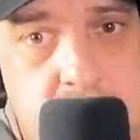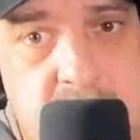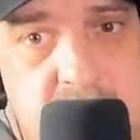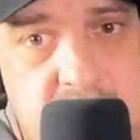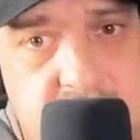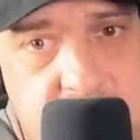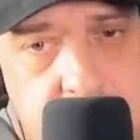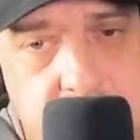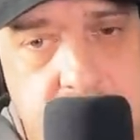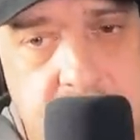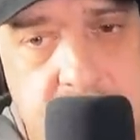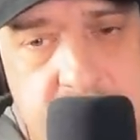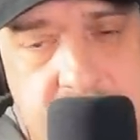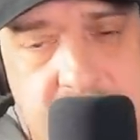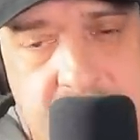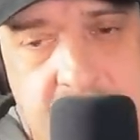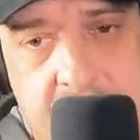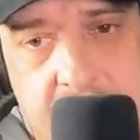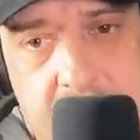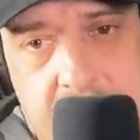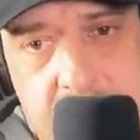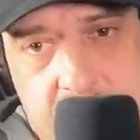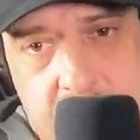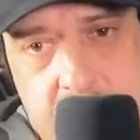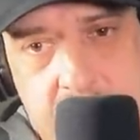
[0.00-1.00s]
Serious
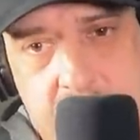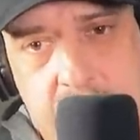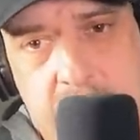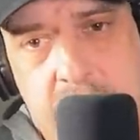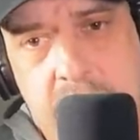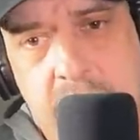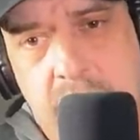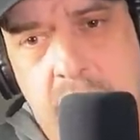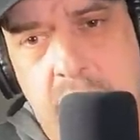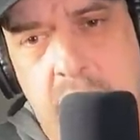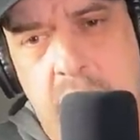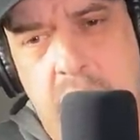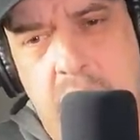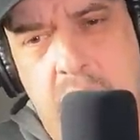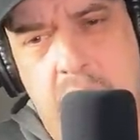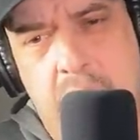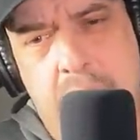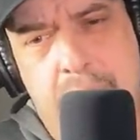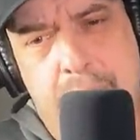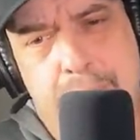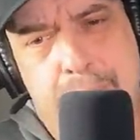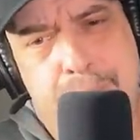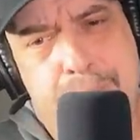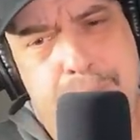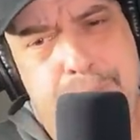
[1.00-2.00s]
gangster.
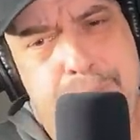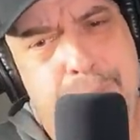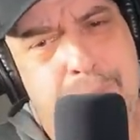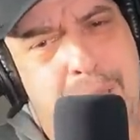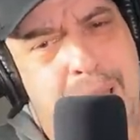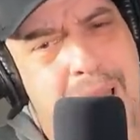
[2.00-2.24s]
Um,